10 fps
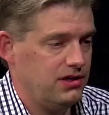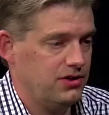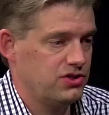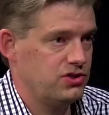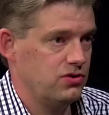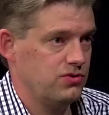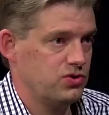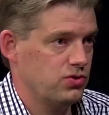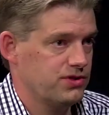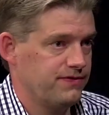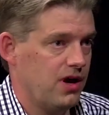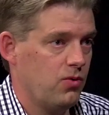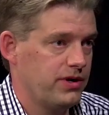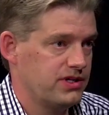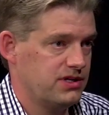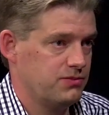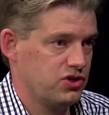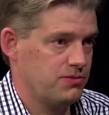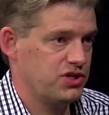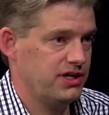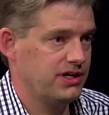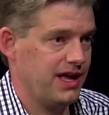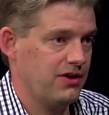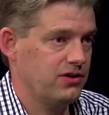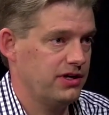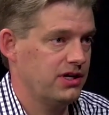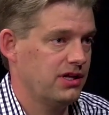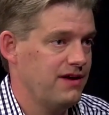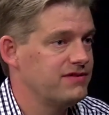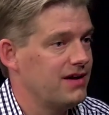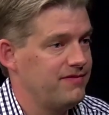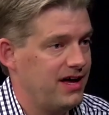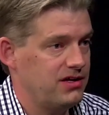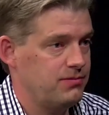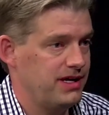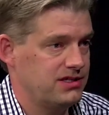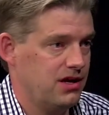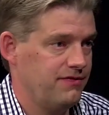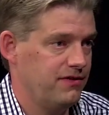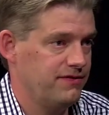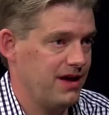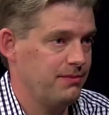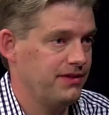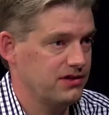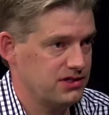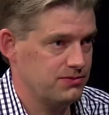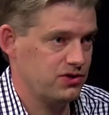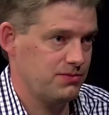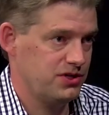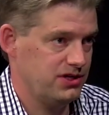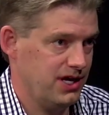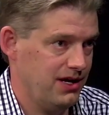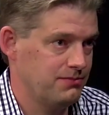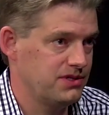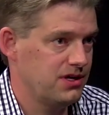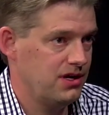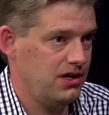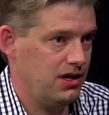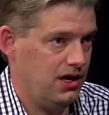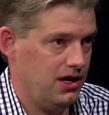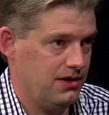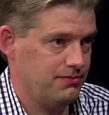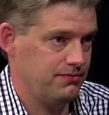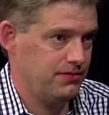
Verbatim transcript: know, there's two schools of thought. One is subscription and calculating a lifetime value based off of that monthly subscription times, um,